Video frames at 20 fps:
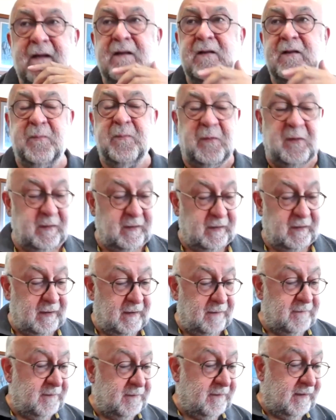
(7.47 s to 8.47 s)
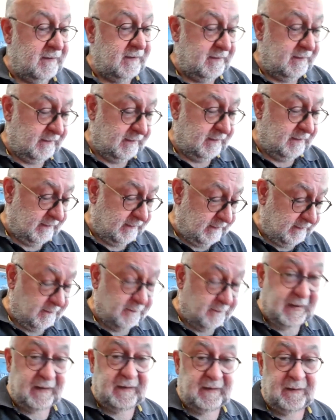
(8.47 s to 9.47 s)
Good morning, everyone.
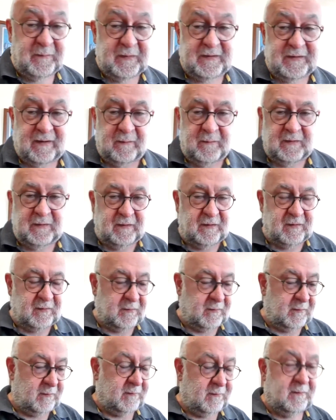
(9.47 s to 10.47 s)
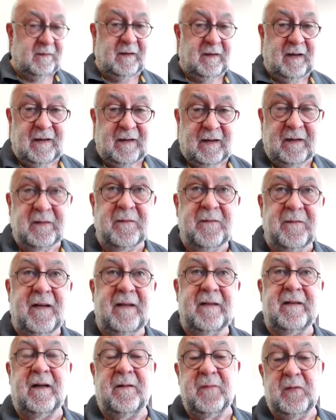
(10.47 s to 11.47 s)
My name is Ahmet İşduygu. I'd like to
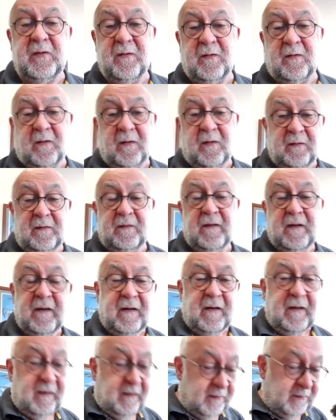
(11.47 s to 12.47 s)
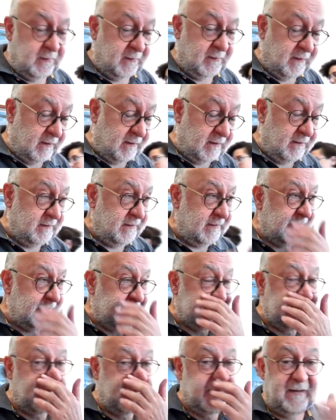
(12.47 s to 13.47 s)
welcome you all to our
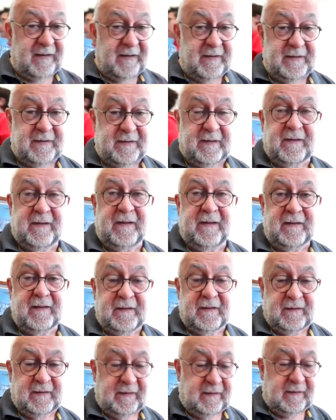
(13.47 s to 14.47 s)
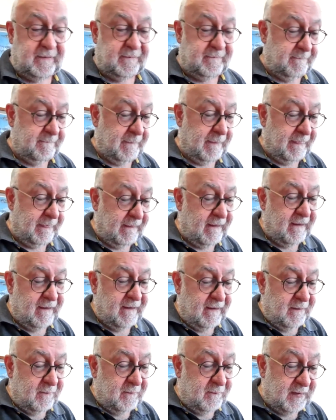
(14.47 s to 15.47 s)
seminar series,
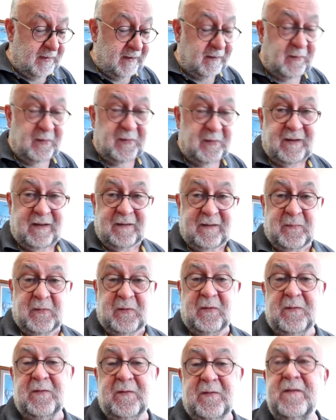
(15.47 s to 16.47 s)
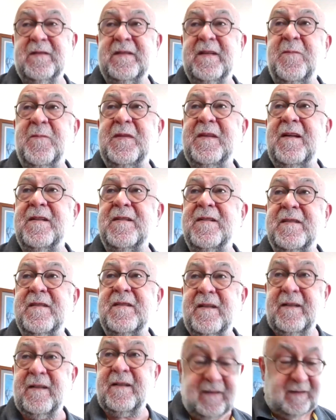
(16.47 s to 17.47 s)
Migratory and broader seminar
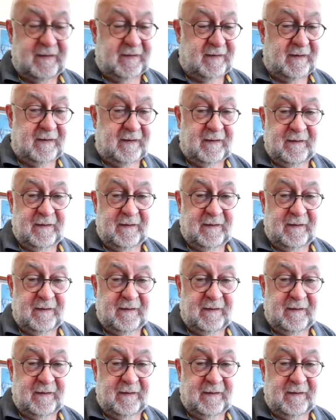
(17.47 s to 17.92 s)
series.